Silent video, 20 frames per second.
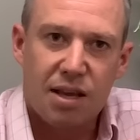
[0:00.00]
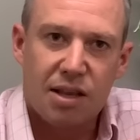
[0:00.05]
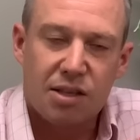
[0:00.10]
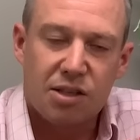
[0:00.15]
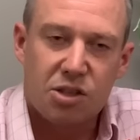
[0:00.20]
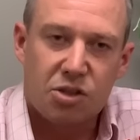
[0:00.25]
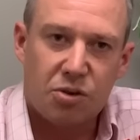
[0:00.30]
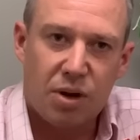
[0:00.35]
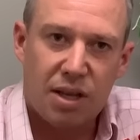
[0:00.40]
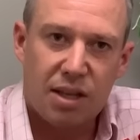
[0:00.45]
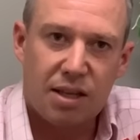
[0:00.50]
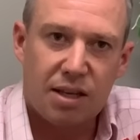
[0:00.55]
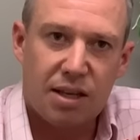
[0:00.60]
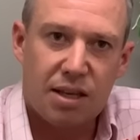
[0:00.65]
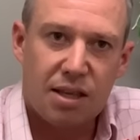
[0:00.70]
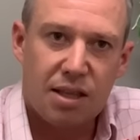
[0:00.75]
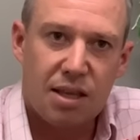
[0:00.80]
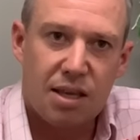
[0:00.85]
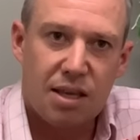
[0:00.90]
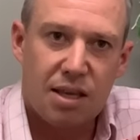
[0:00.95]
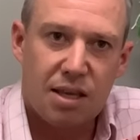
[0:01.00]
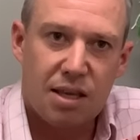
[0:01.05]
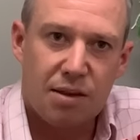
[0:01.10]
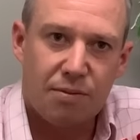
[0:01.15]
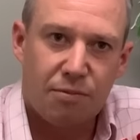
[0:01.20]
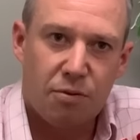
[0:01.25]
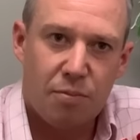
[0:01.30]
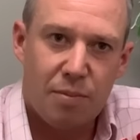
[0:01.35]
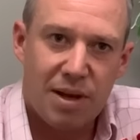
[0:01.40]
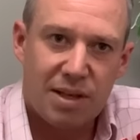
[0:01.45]
strengthening the
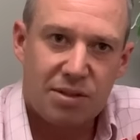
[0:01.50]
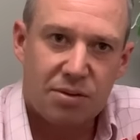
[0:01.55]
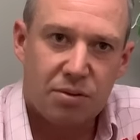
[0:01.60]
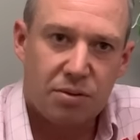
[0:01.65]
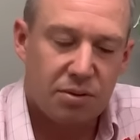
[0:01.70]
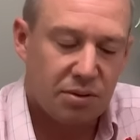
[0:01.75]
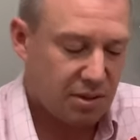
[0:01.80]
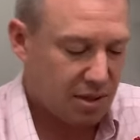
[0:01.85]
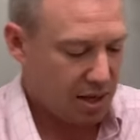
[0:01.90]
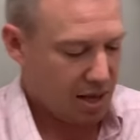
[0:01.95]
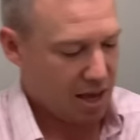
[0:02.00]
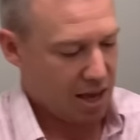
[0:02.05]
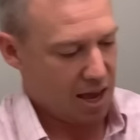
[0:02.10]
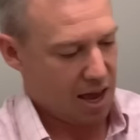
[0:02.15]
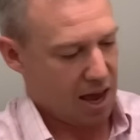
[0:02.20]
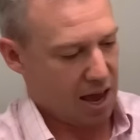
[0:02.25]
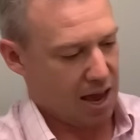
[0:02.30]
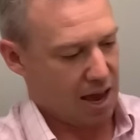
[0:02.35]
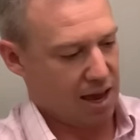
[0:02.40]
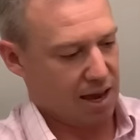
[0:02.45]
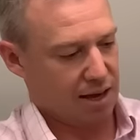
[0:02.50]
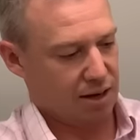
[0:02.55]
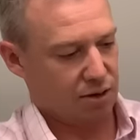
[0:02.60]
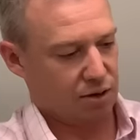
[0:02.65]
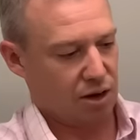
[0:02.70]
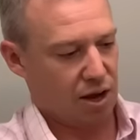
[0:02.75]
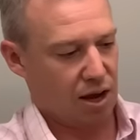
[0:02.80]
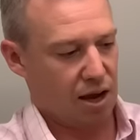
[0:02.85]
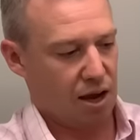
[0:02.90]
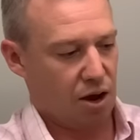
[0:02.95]
foot muscles,
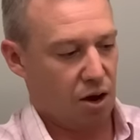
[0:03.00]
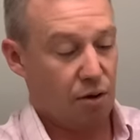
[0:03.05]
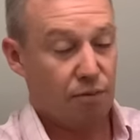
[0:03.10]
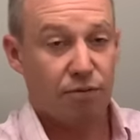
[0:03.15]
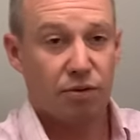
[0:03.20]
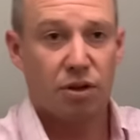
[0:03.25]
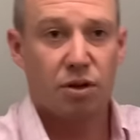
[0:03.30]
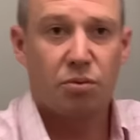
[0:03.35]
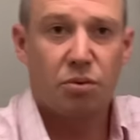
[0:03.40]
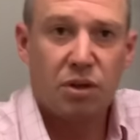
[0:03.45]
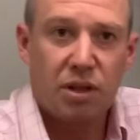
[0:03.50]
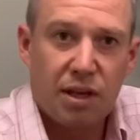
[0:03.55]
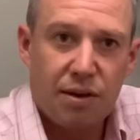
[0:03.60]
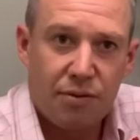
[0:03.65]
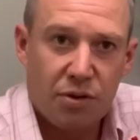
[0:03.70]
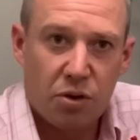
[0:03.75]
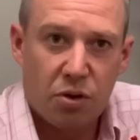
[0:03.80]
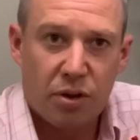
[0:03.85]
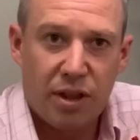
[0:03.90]
and uh, hopefully relieving